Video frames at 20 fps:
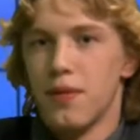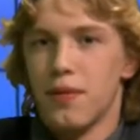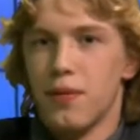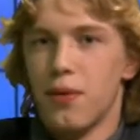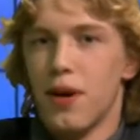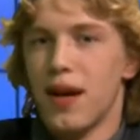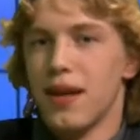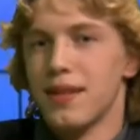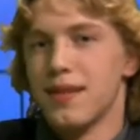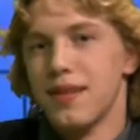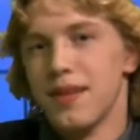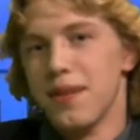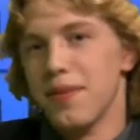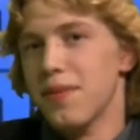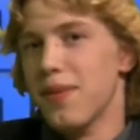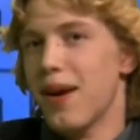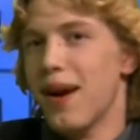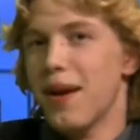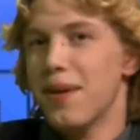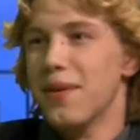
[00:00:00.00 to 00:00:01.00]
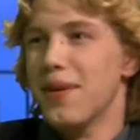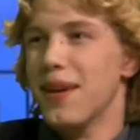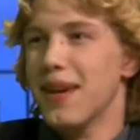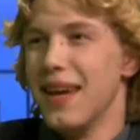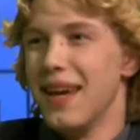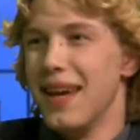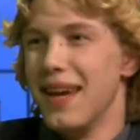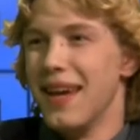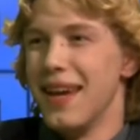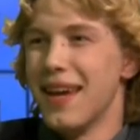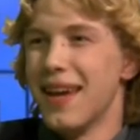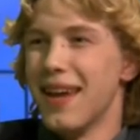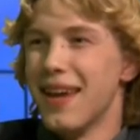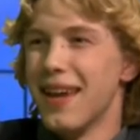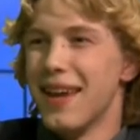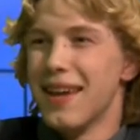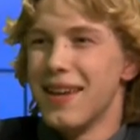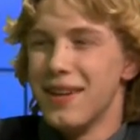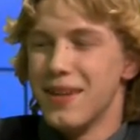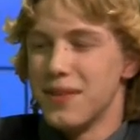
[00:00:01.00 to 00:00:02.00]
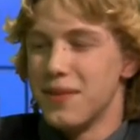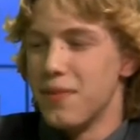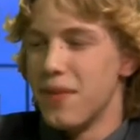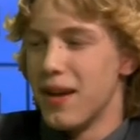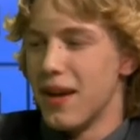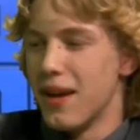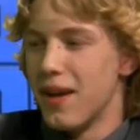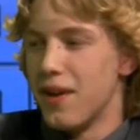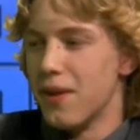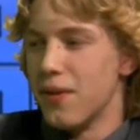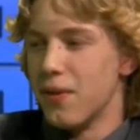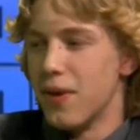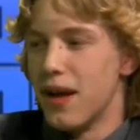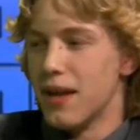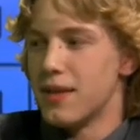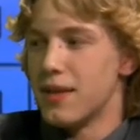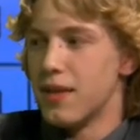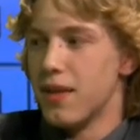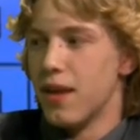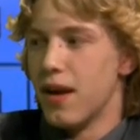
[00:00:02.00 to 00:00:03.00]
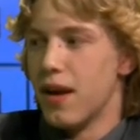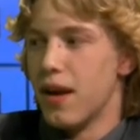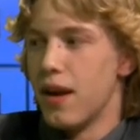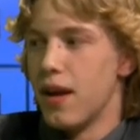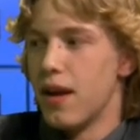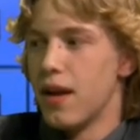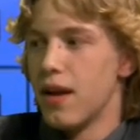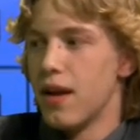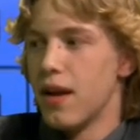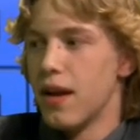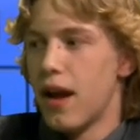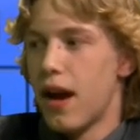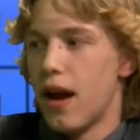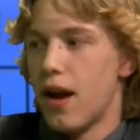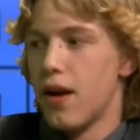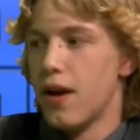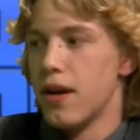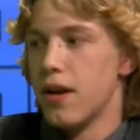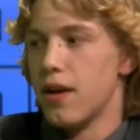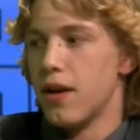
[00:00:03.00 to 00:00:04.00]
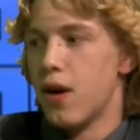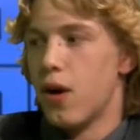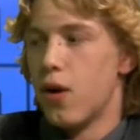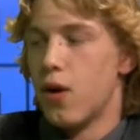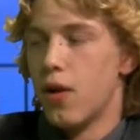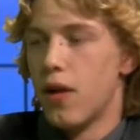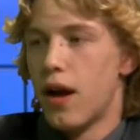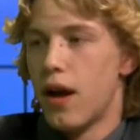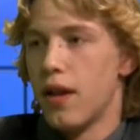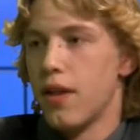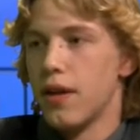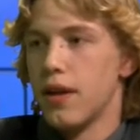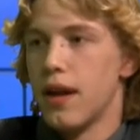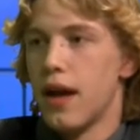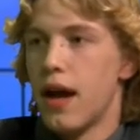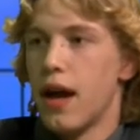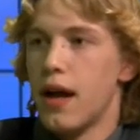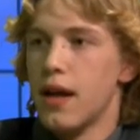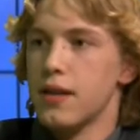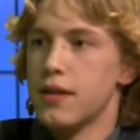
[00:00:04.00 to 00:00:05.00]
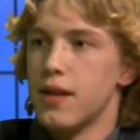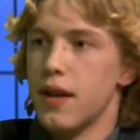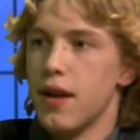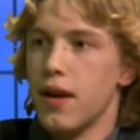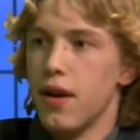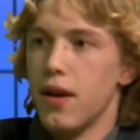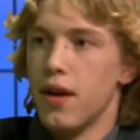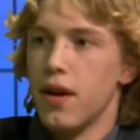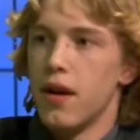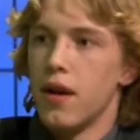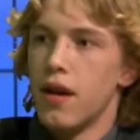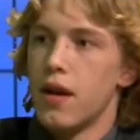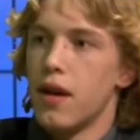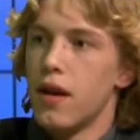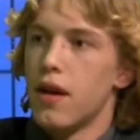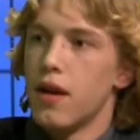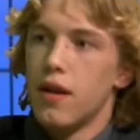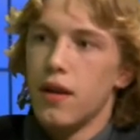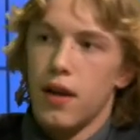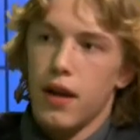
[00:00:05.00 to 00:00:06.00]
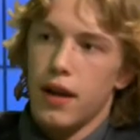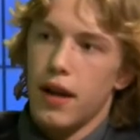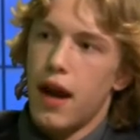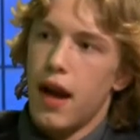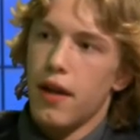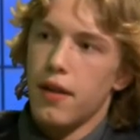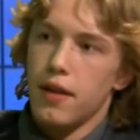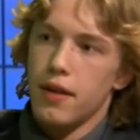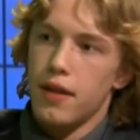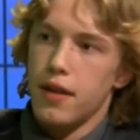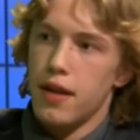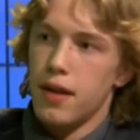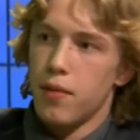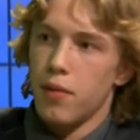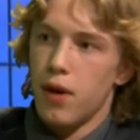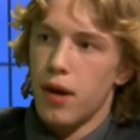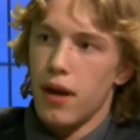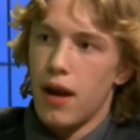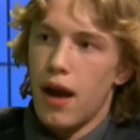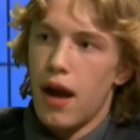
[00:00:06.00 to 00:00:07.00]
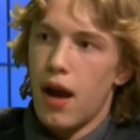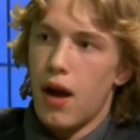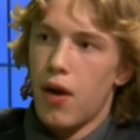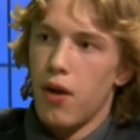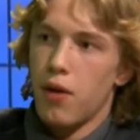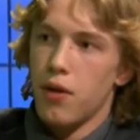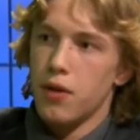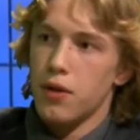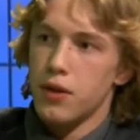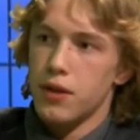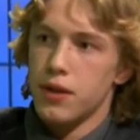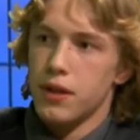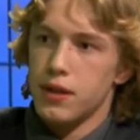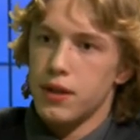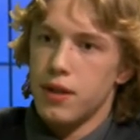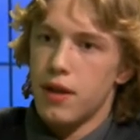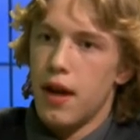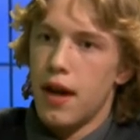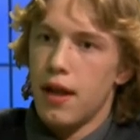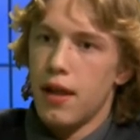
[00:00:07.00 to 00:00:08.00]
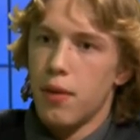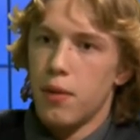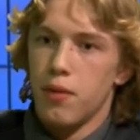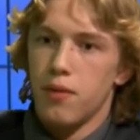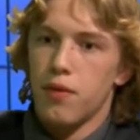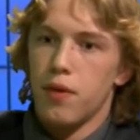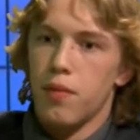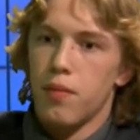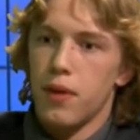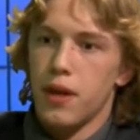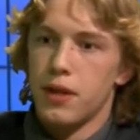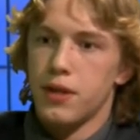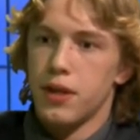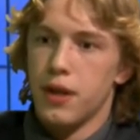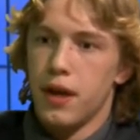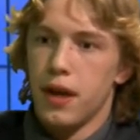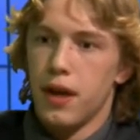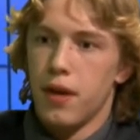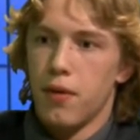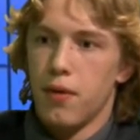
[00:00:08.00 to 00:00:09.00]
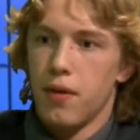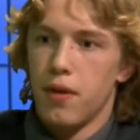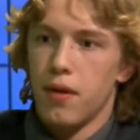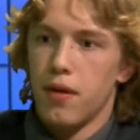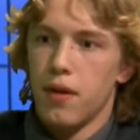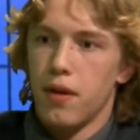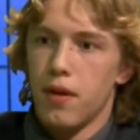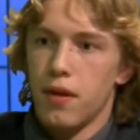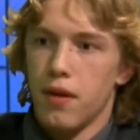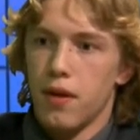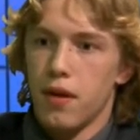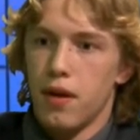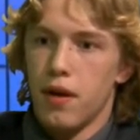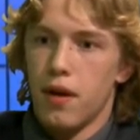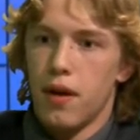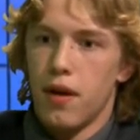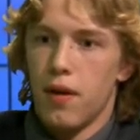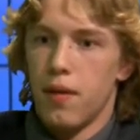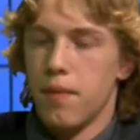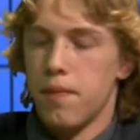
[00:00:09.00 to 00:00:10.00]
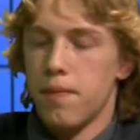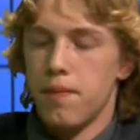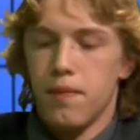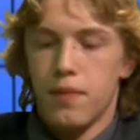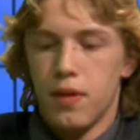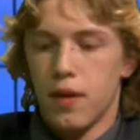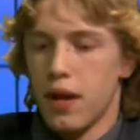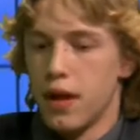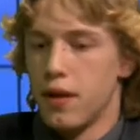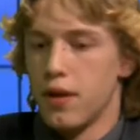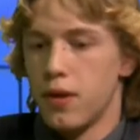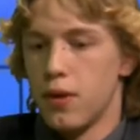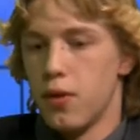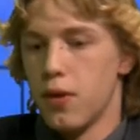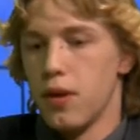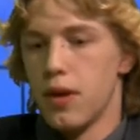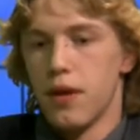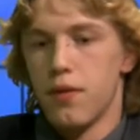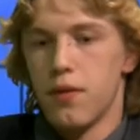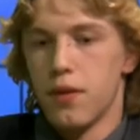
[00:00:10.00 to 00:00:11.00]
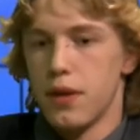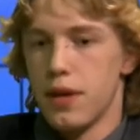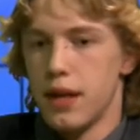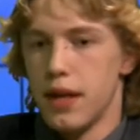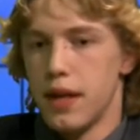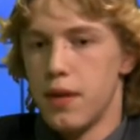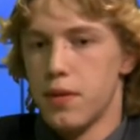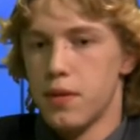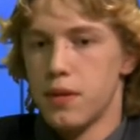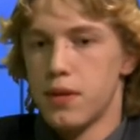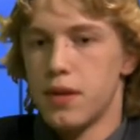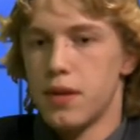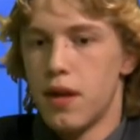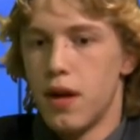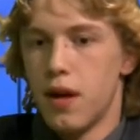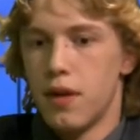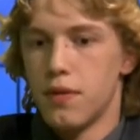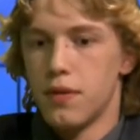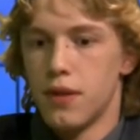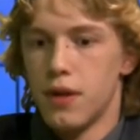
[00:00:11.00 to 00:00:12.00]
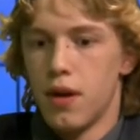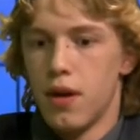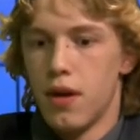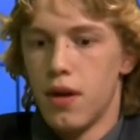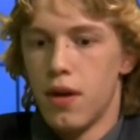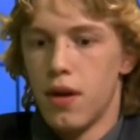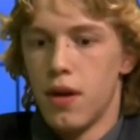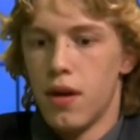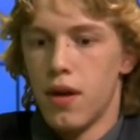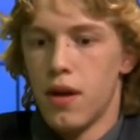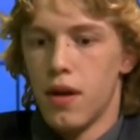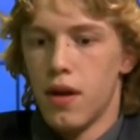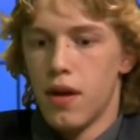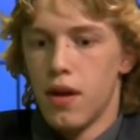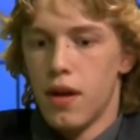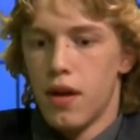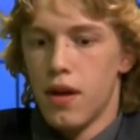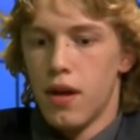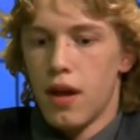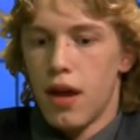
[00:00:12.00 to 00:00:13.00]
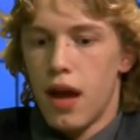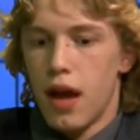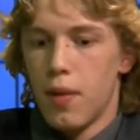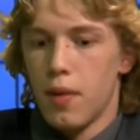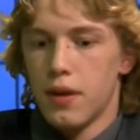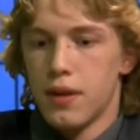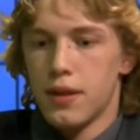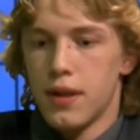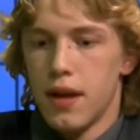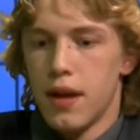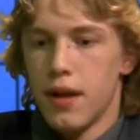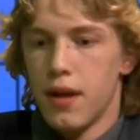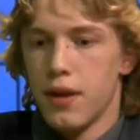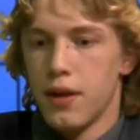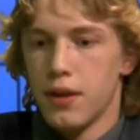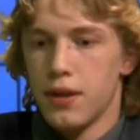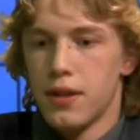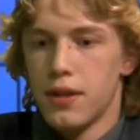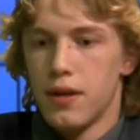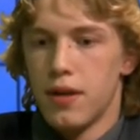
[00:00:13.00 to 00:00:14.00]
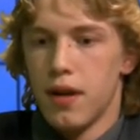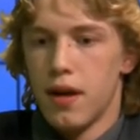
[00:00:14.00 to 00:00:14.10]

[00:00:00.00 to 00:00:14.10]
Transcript: wrestling probably. Just being able to wrestle there. I already know a lot of the guys that are like on the team right now, just because a lot of them are from Michigan, like doing different teams and stuff. So I'm excited to just